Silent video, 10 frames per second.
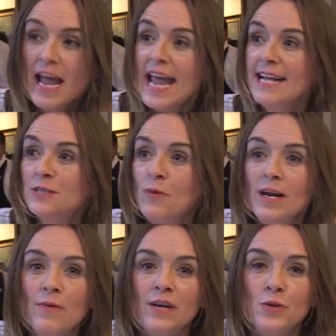It's
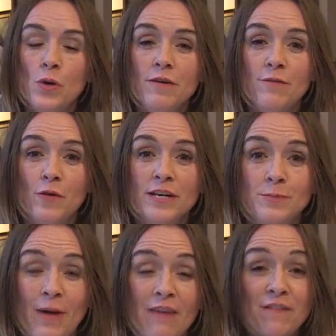really well known for
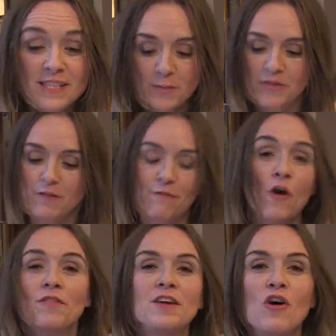its breakfast with their
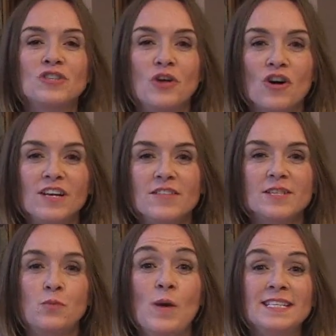frothy hot chocolate
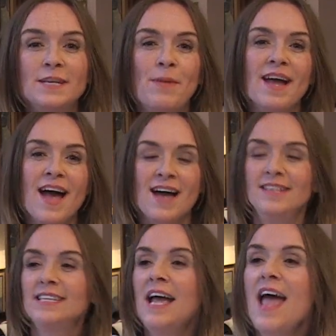that's whisked by hand.